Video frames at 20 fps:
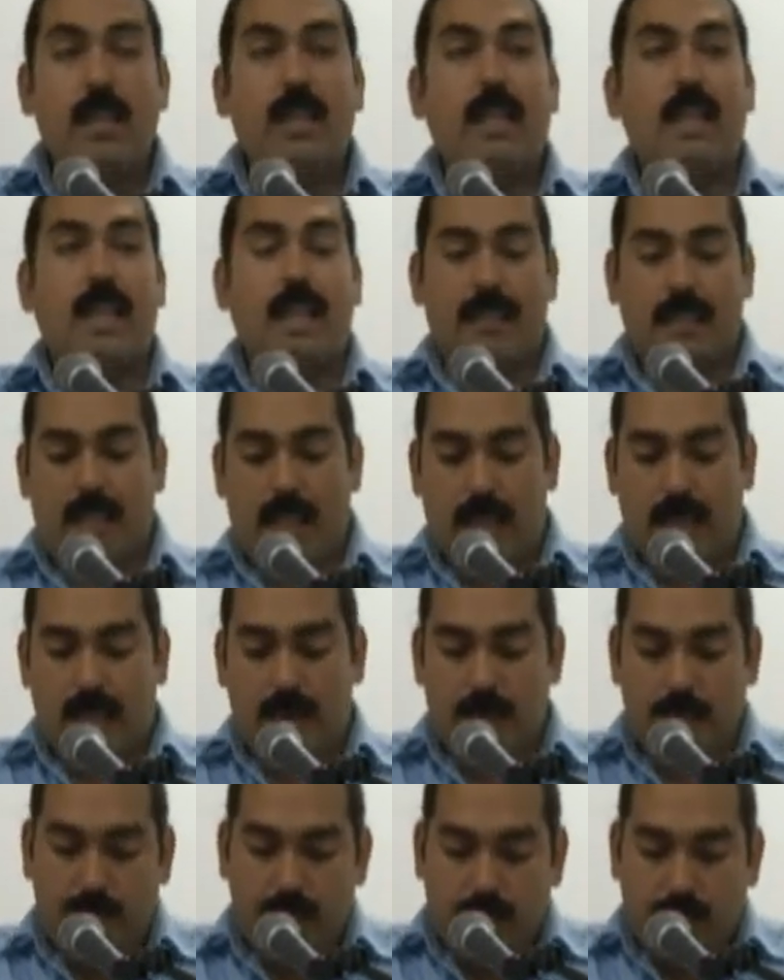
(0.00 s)
CLASE,
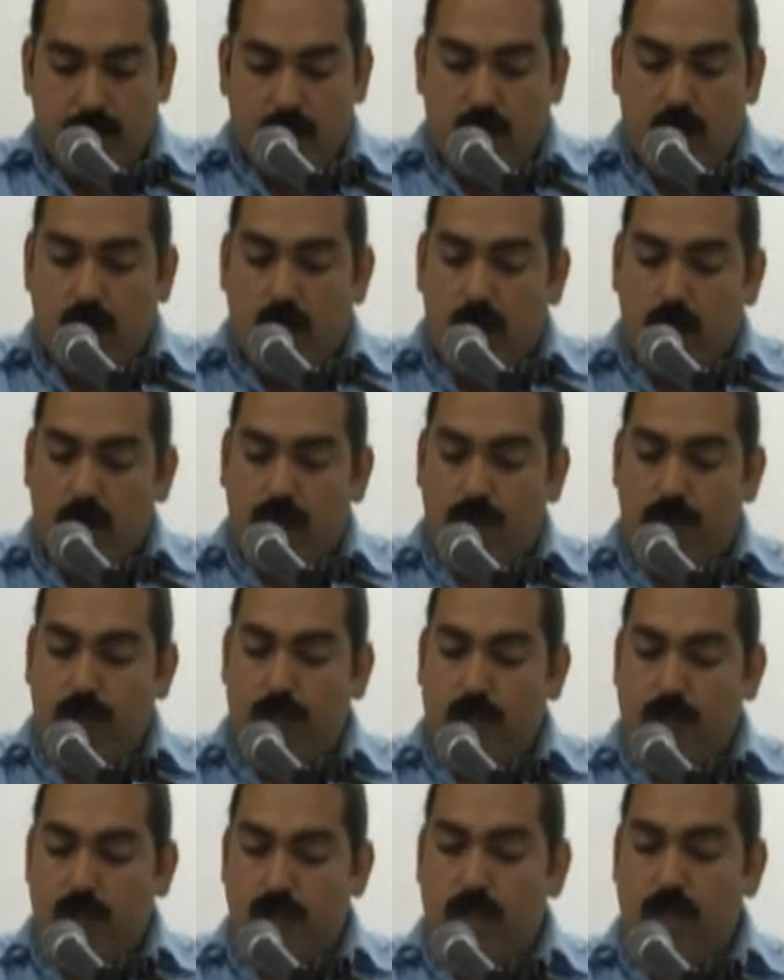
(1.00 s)
called for
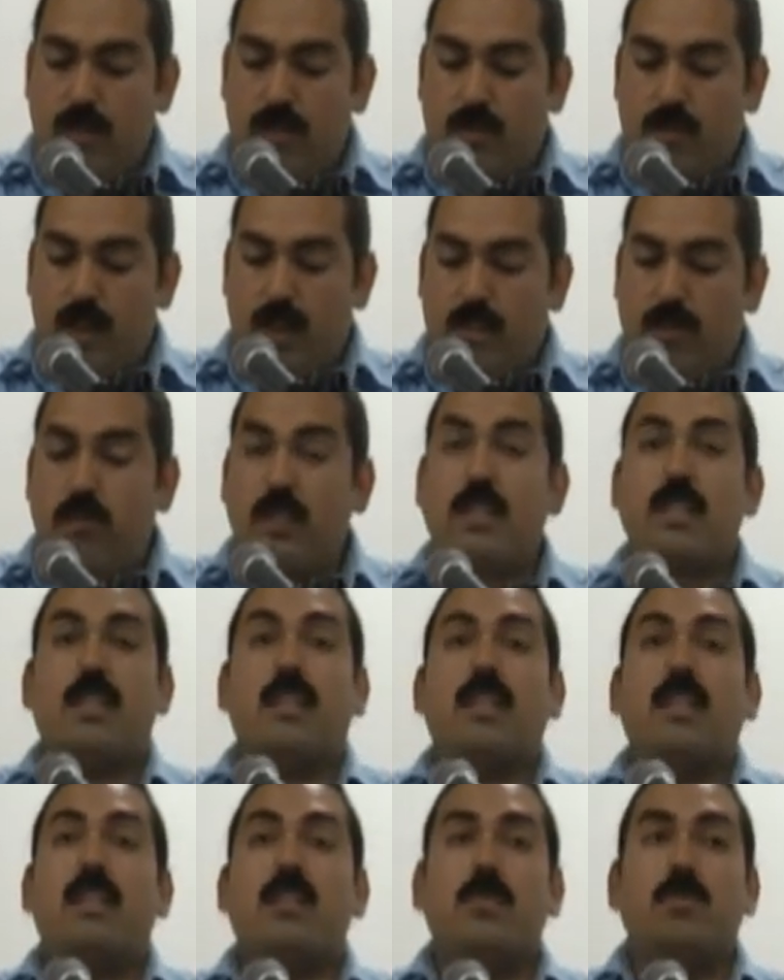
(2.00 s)
a student strike to
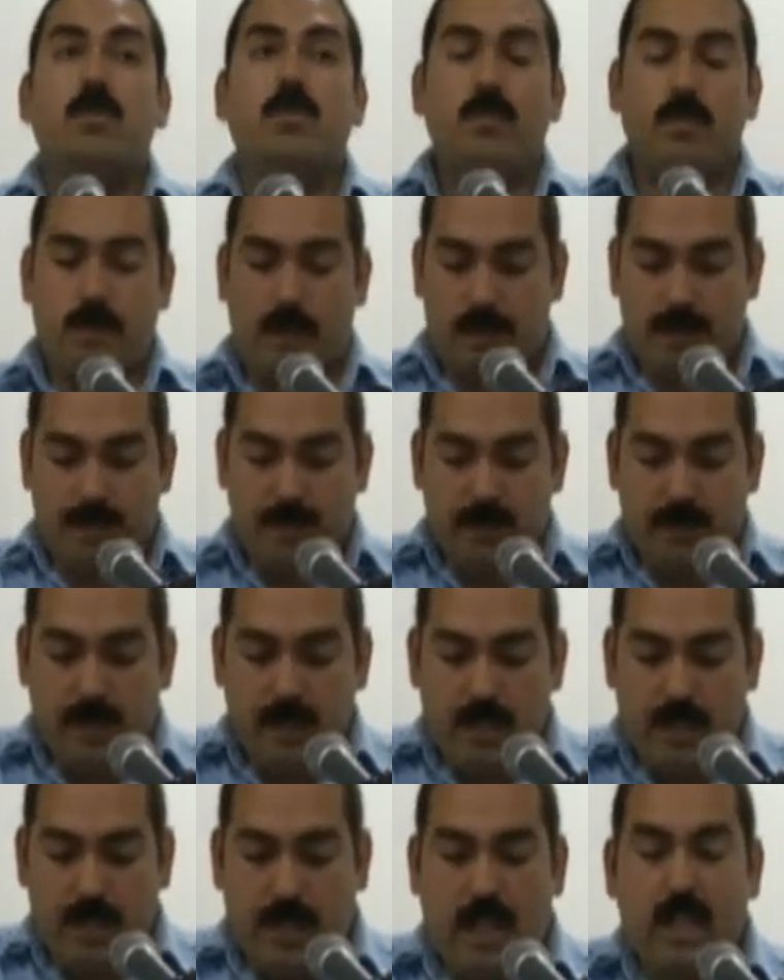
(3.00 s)
escalate the movement.
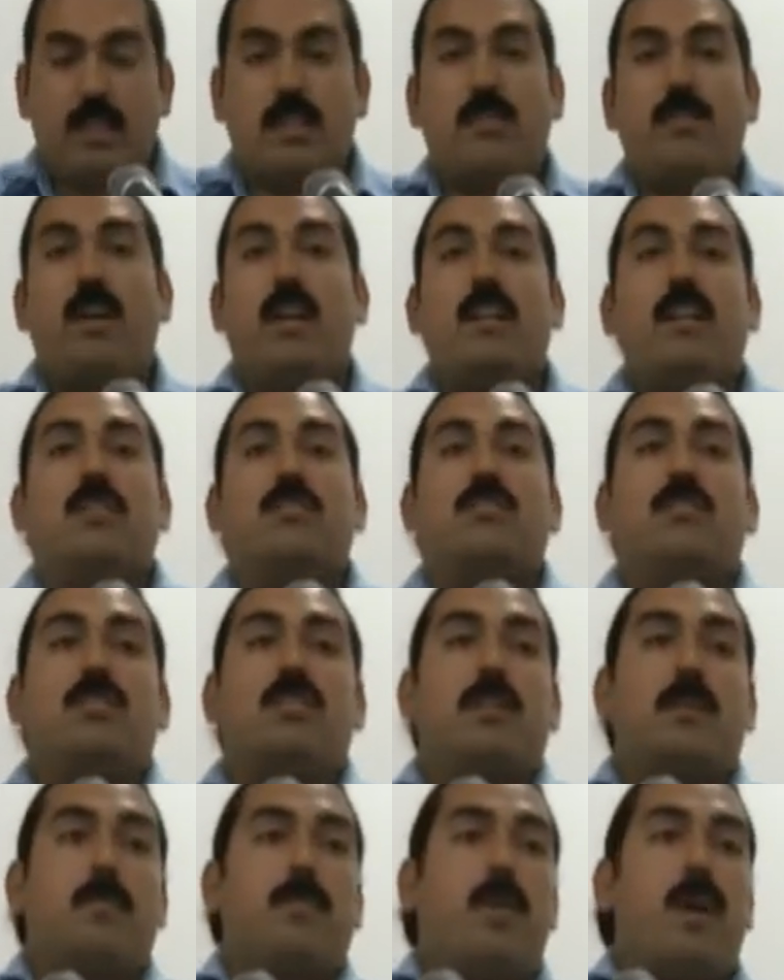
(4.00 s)
And it's a very
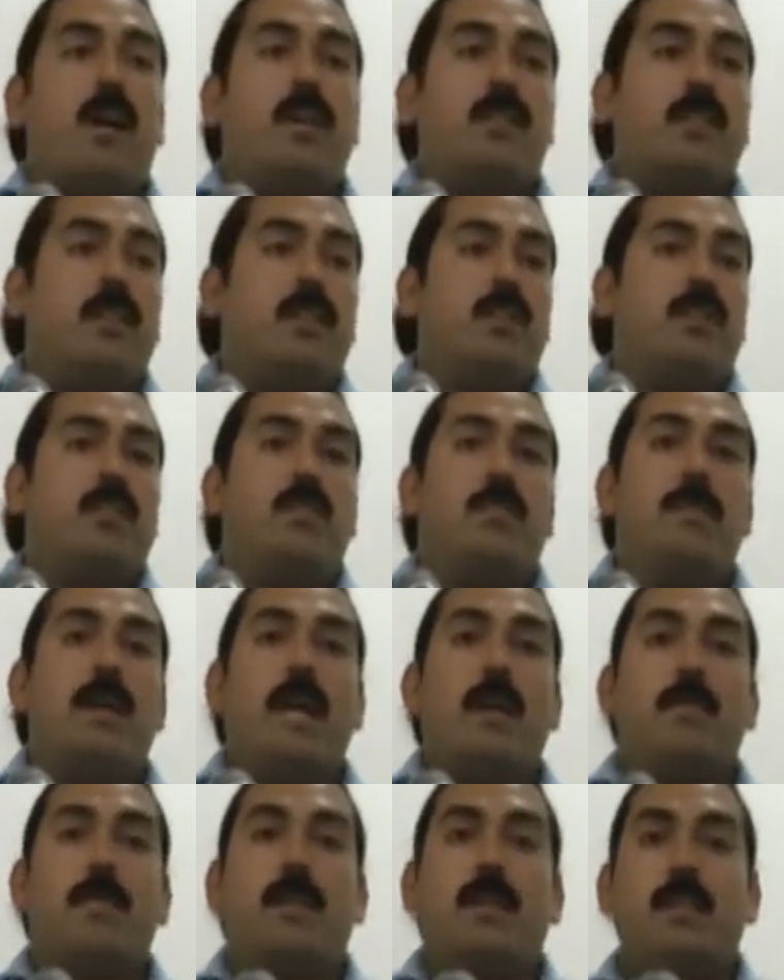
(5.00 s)
interesting part there in
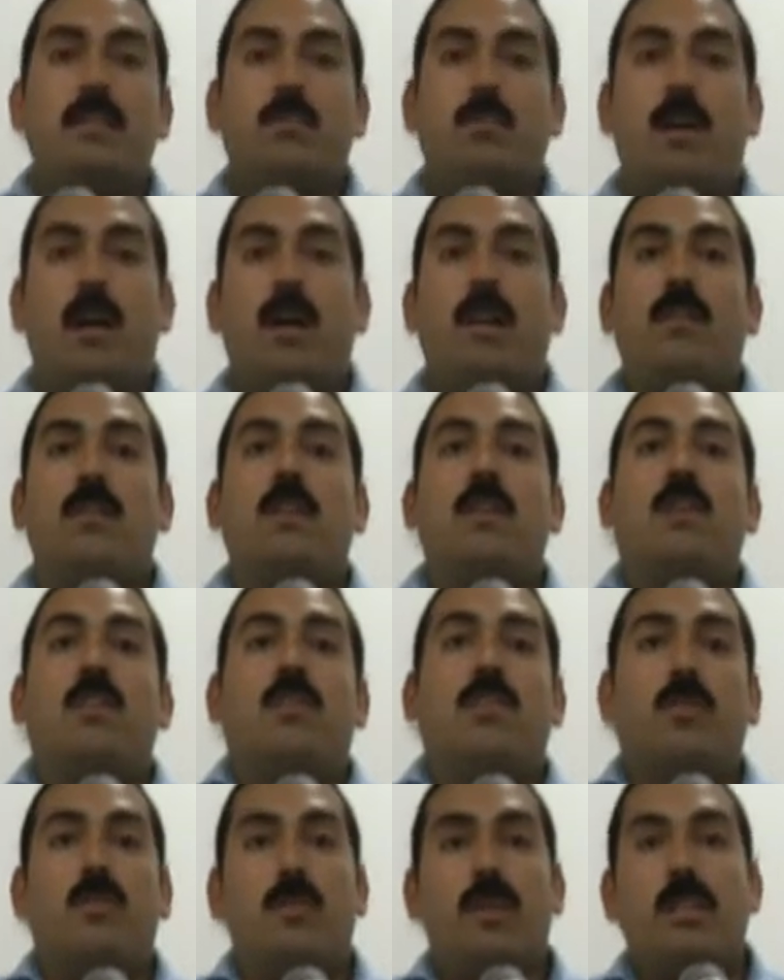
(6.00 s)
Quebec because while
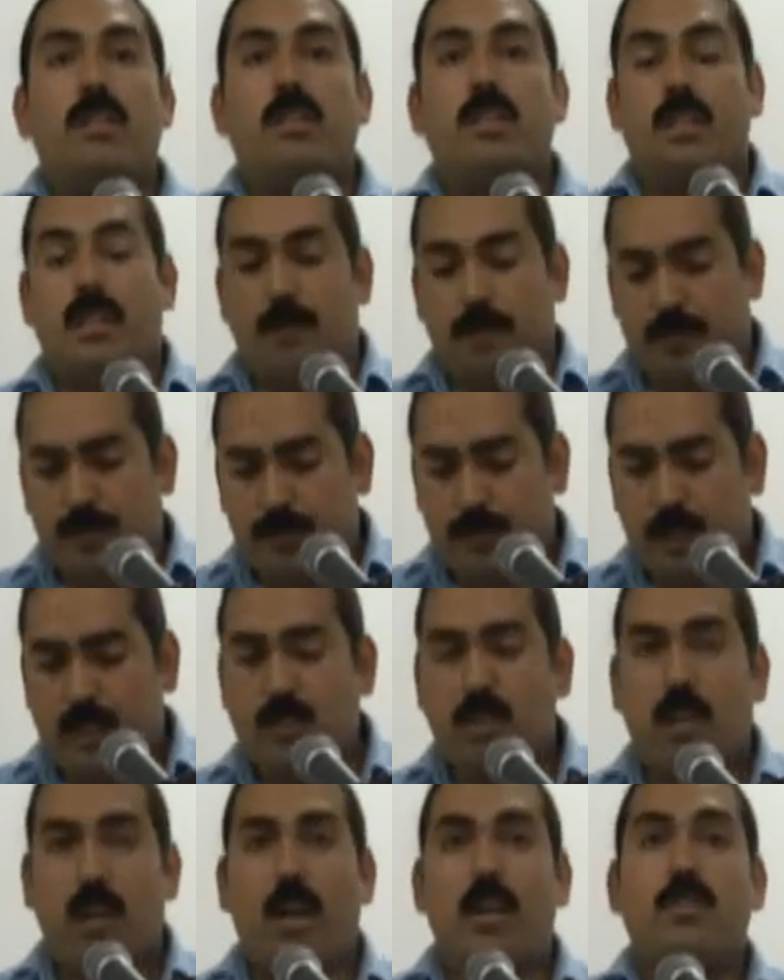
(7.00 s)
the region
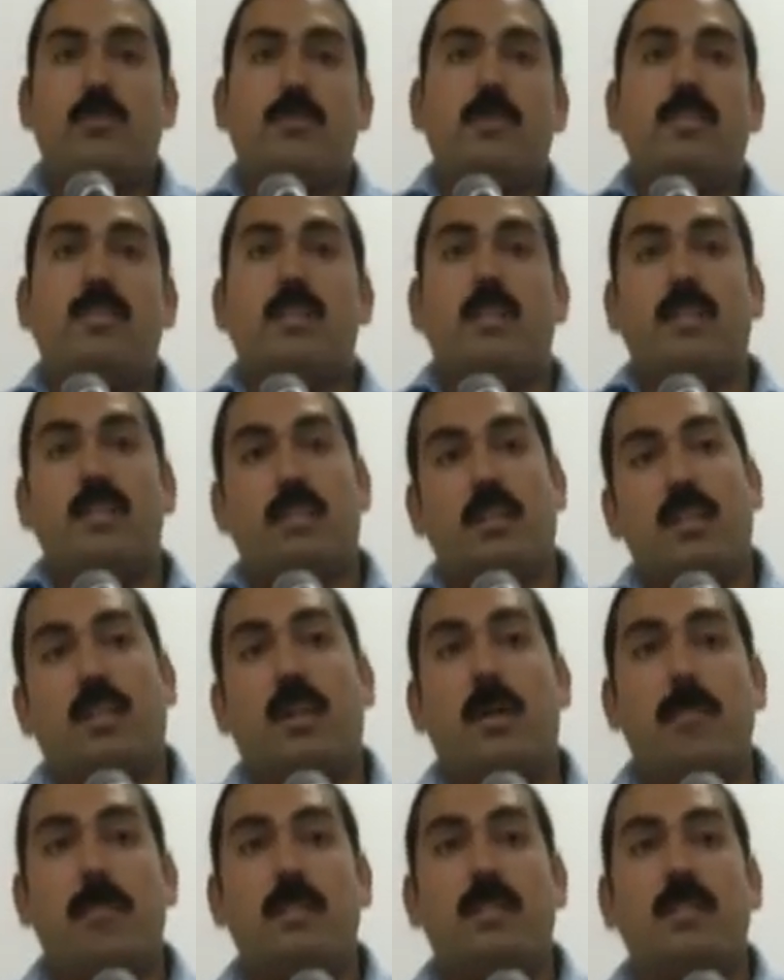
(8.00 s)
is a large region, it's
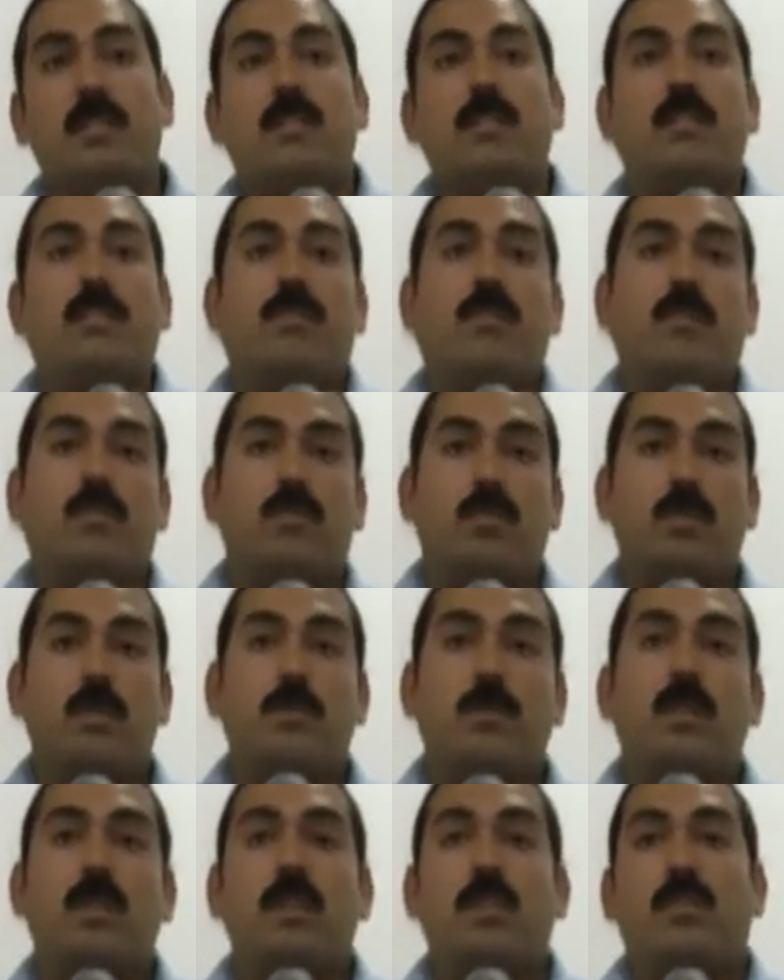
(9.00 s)
encompassing different
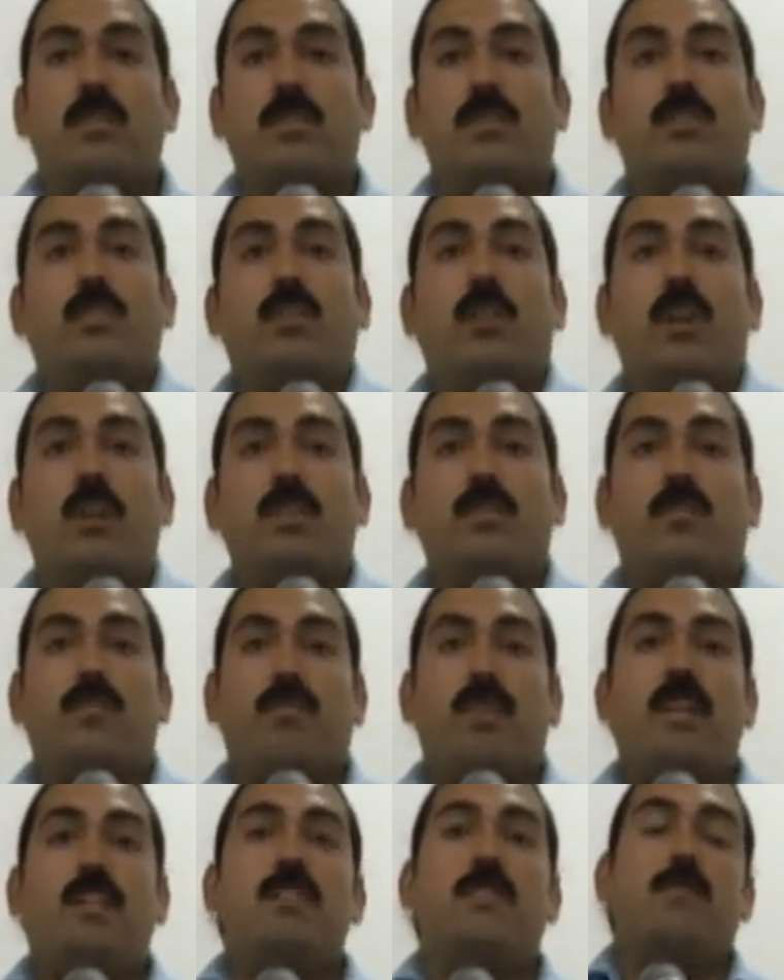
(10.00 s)
groups, there's a large
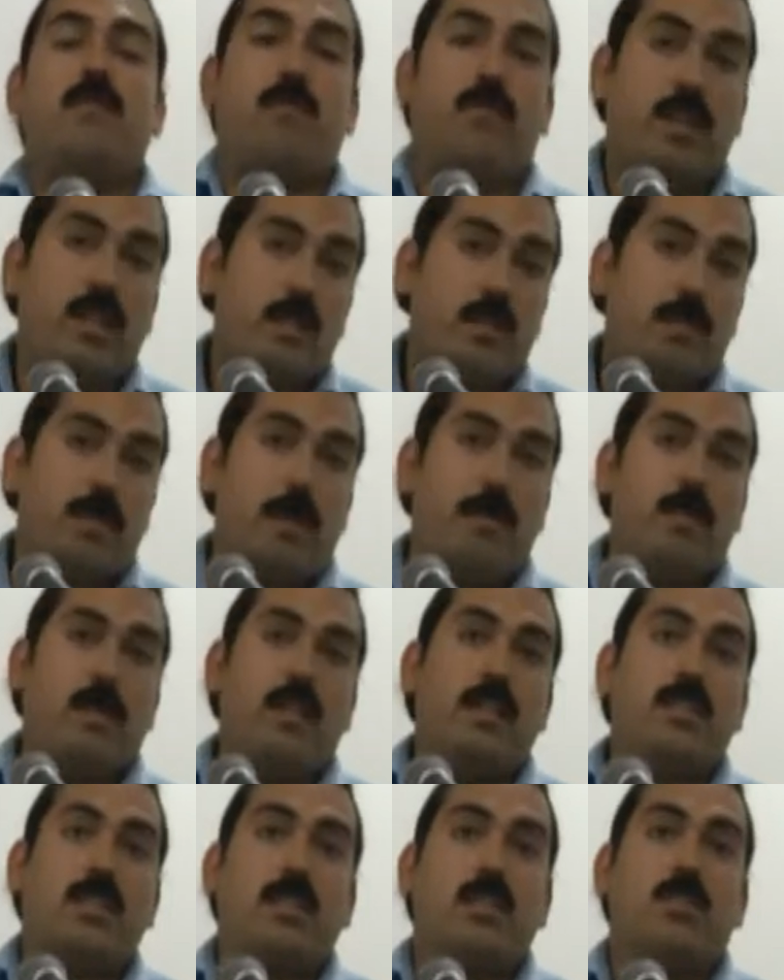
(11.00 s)
French
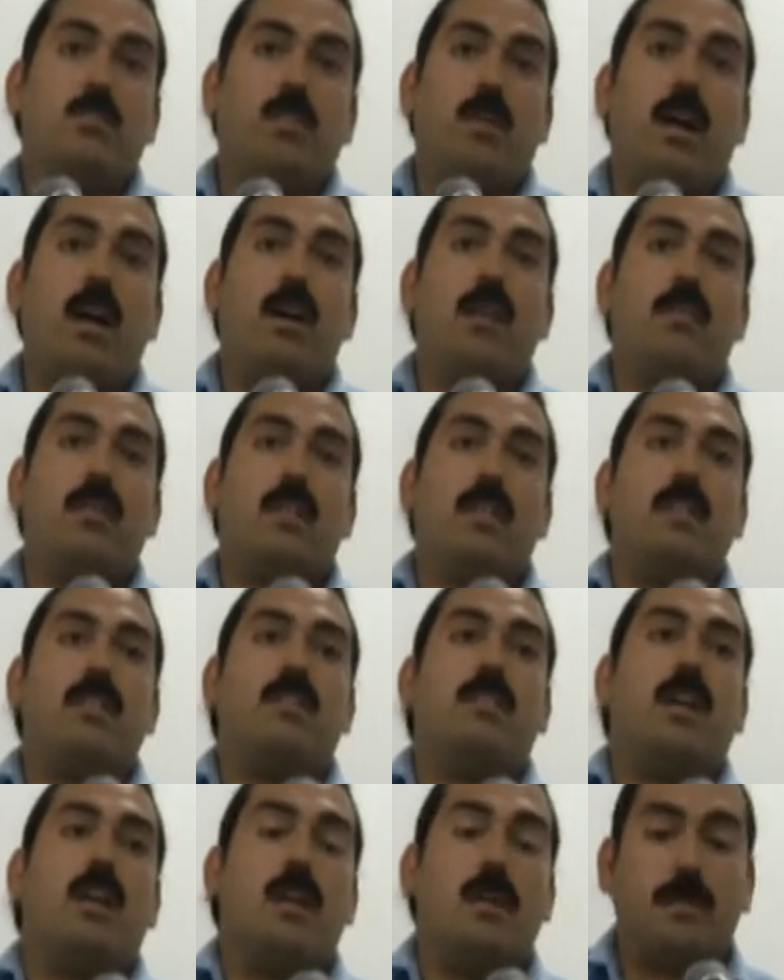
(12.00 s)
population as well that
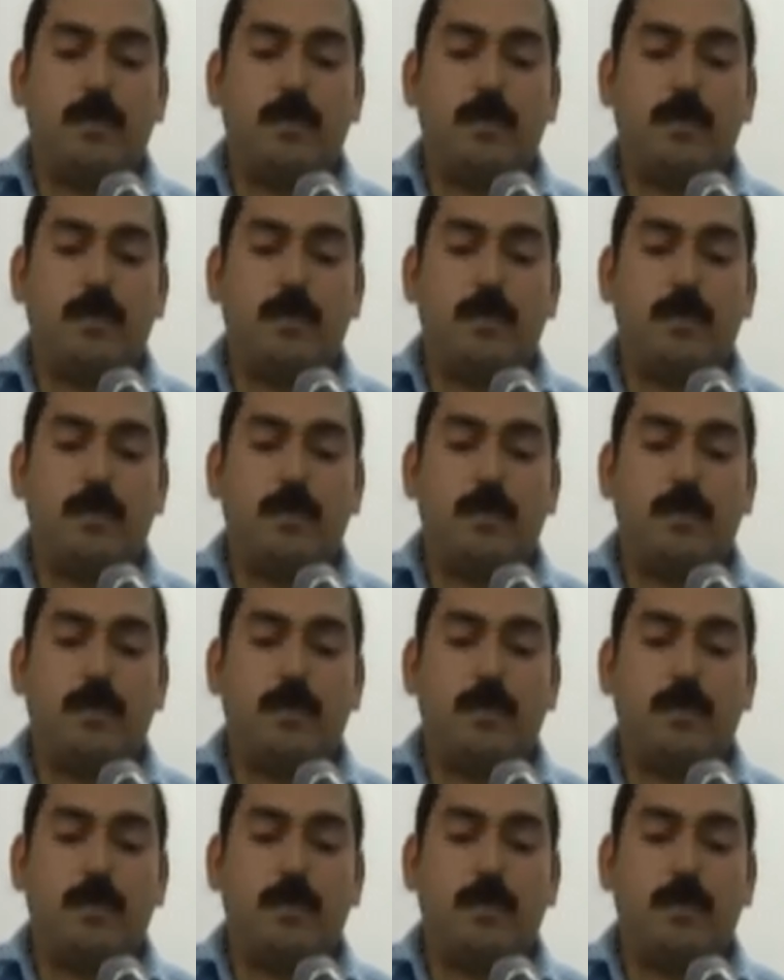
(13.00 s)
is